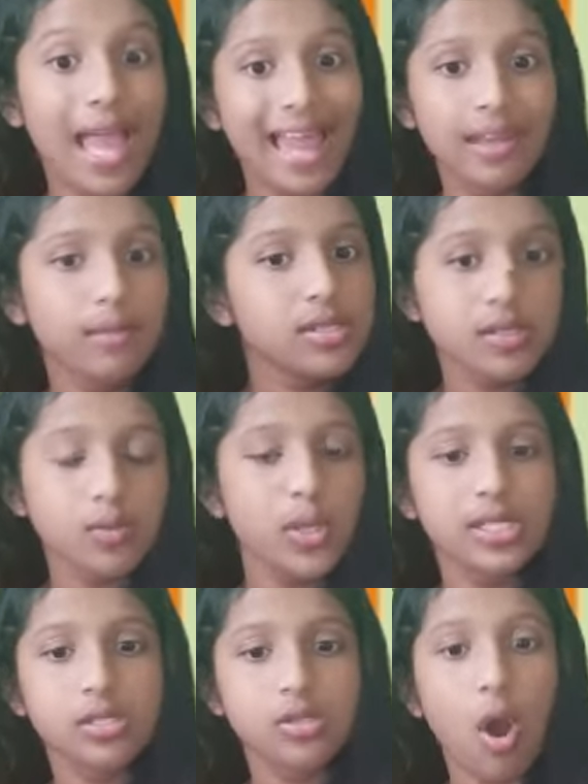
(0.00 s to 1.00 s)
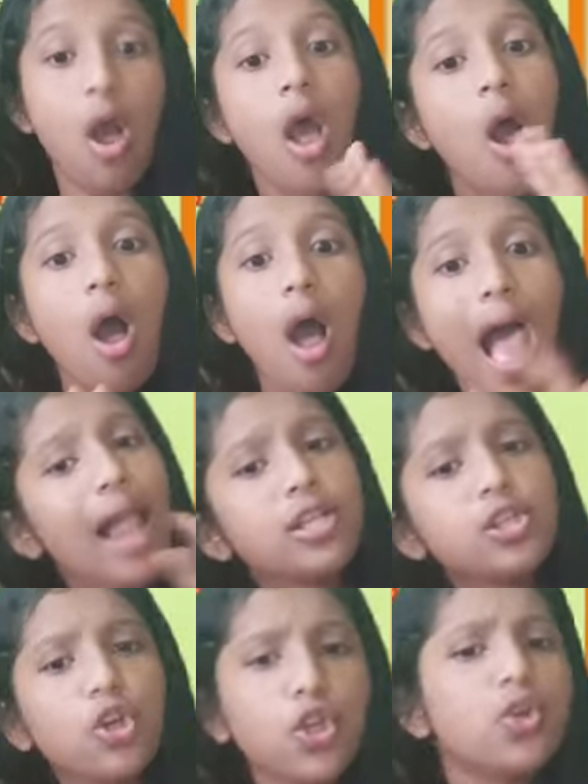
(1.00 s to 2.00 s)
animals we saw
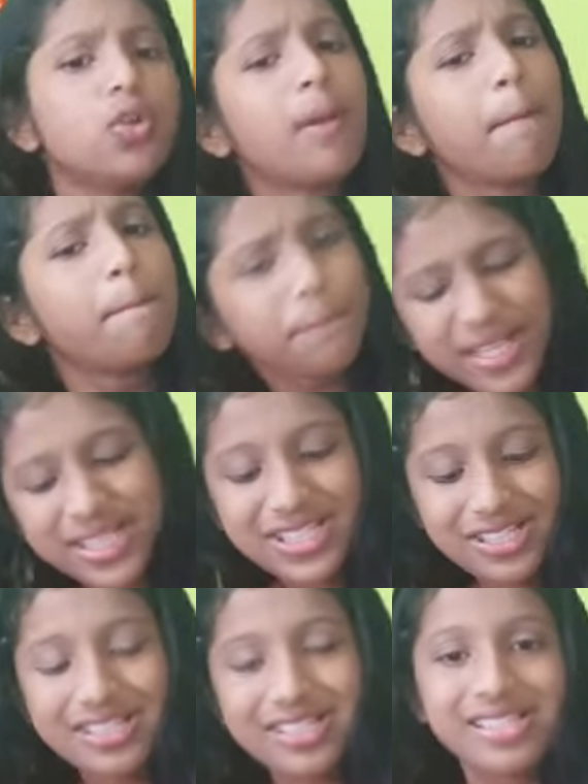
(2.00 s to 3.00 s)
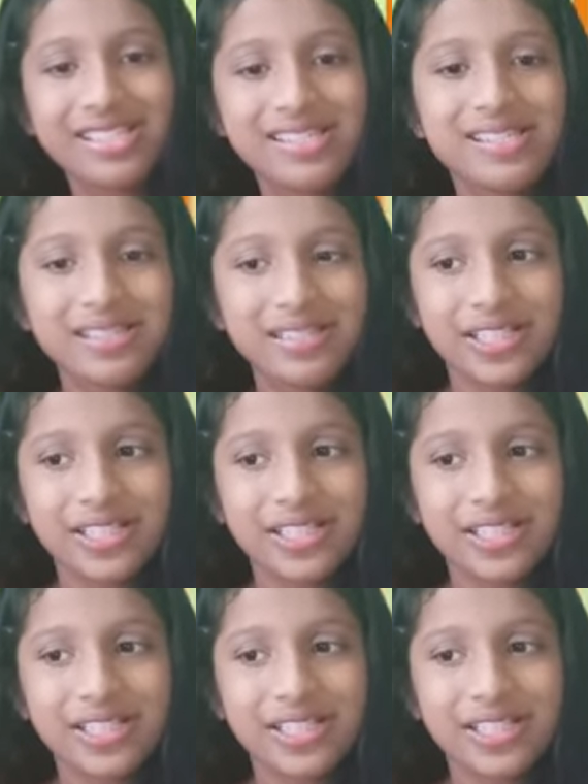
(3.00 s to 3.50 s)
and show you the pictures.